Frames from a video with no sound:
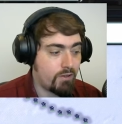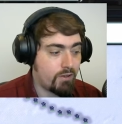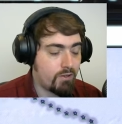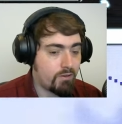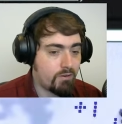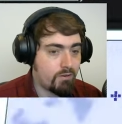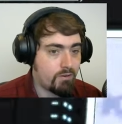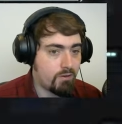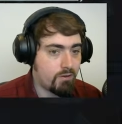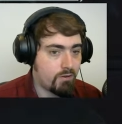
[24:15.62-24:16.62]

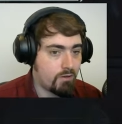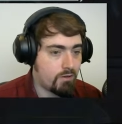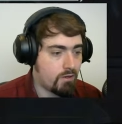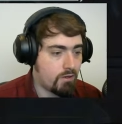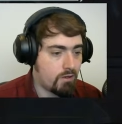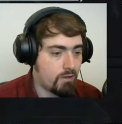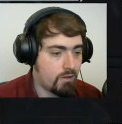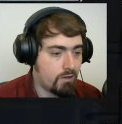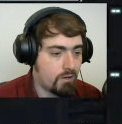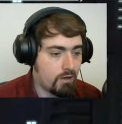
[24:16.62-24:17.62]

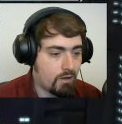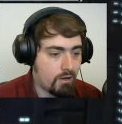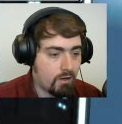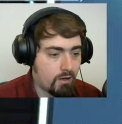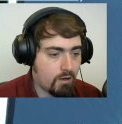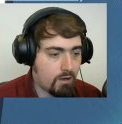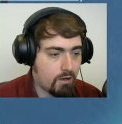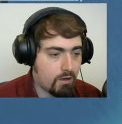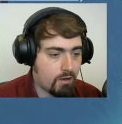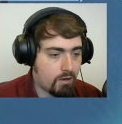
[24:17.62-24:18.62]
(silence)